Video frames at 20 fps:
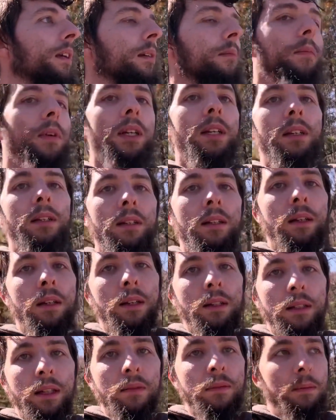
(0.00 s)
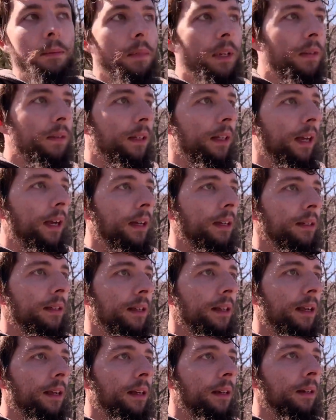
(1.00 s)
but I'll definitely be
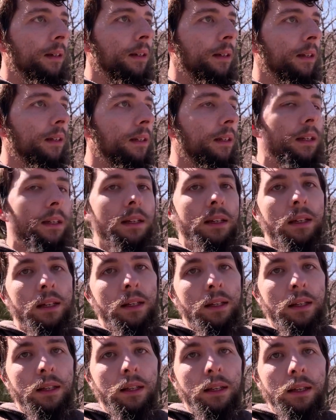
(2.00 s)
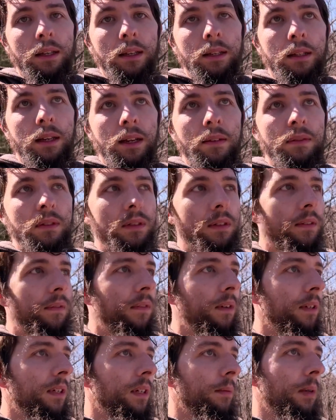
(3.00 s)
relaxing here, and after the
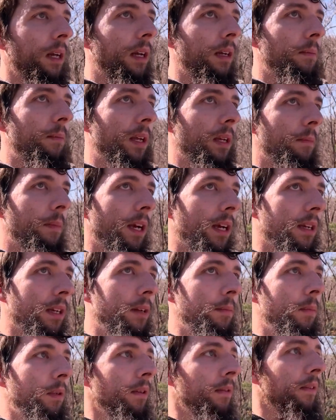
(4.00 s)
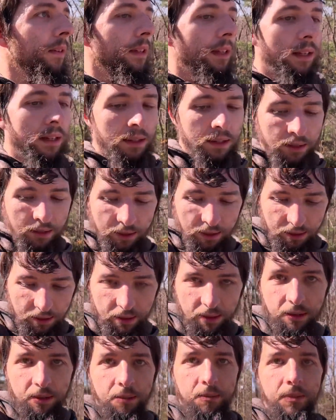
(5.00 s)
footage I'll probably pick back up over there,
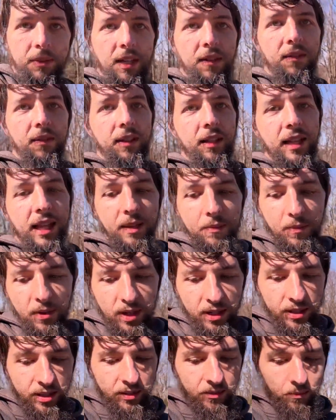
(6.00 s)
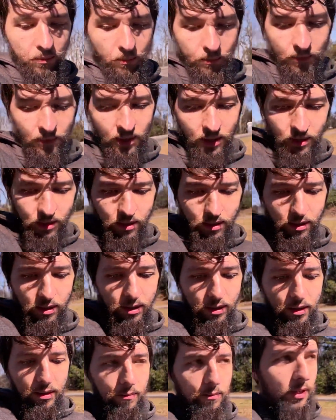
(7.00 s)
so definitely keep watching.
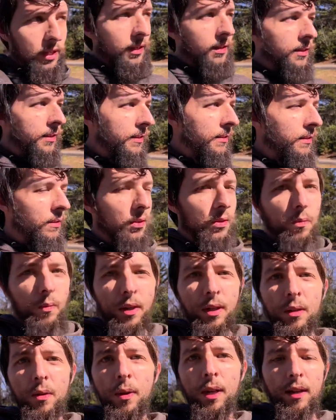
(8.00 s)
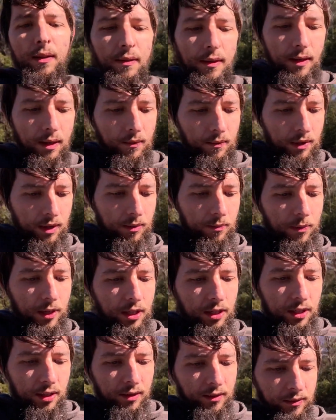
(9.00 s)
But there's one quick thing I want to
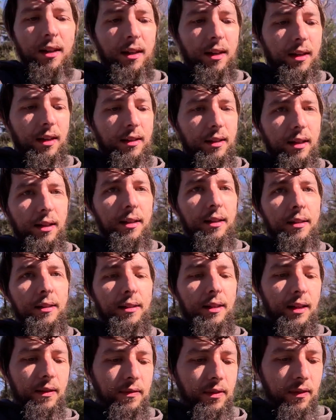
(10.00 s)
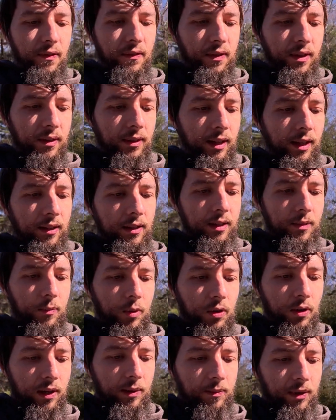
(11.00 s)
mention, and that is, if you feel like
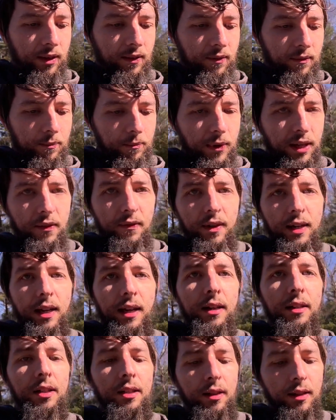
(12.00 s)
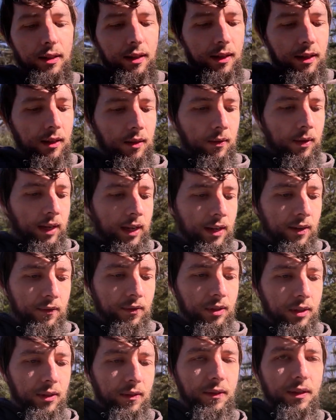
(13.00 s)
supporting me financially, you don't have
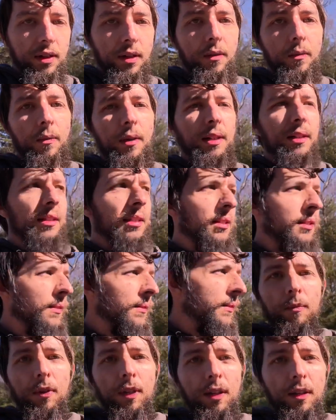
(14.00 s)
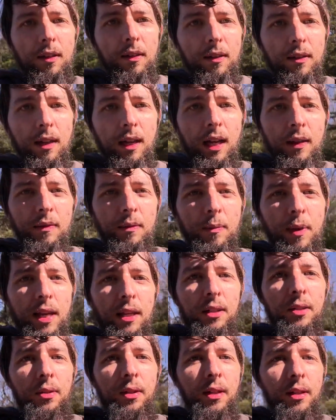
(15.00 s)
to if you don't want to, but I have a
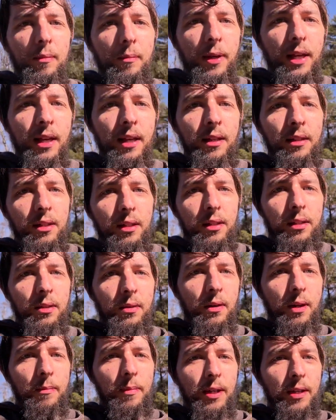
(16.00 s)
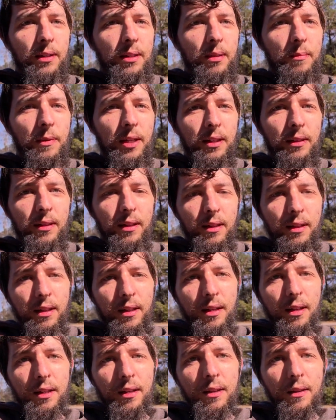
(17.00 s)
Patreon page. It's $3 a month.
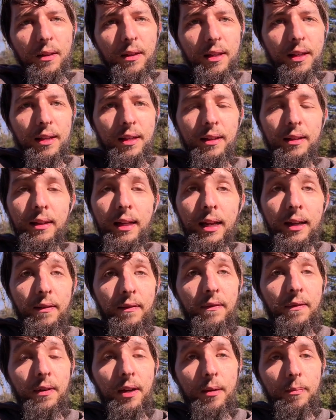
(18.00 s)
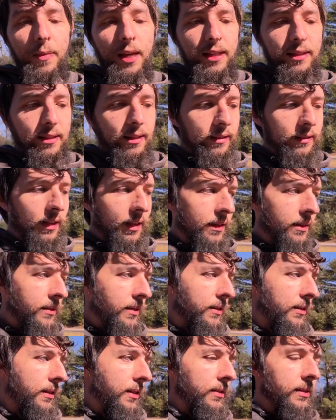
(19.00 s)
You get a lot of amazing things
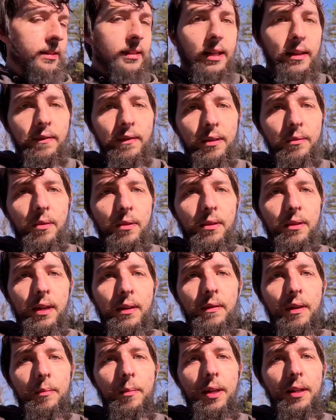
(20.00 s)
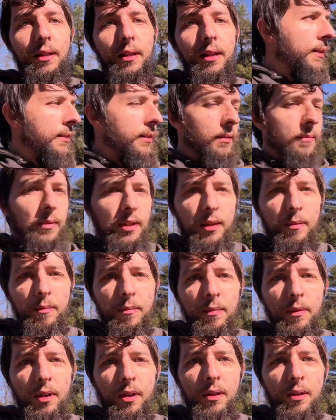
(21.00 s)
on there. It's definitely worth every penny. Some of
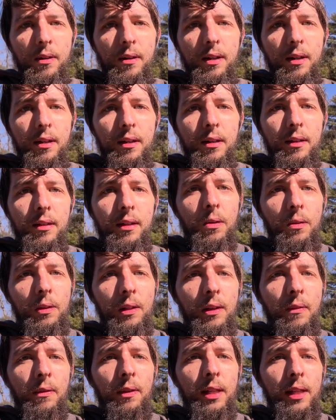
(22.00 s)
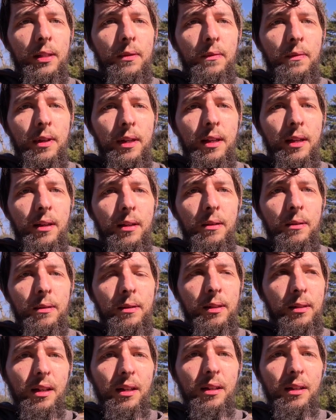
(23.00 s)
them are early release videos,